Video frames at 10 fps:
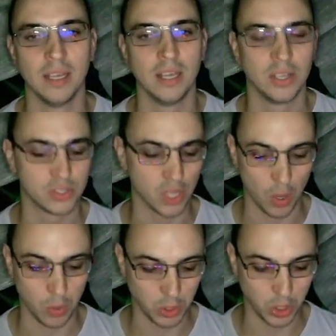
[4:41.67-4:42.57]
So
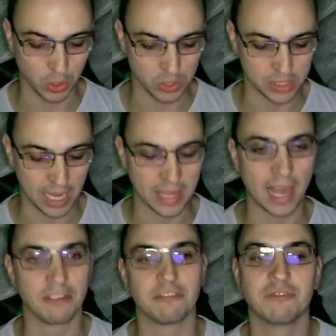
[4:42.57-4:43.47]
you could say that
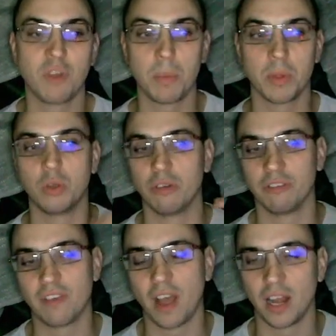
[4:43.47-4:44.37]
from the current
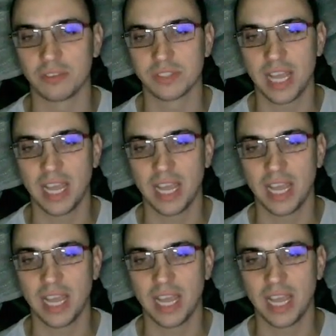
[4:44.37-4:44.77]
file I've saved,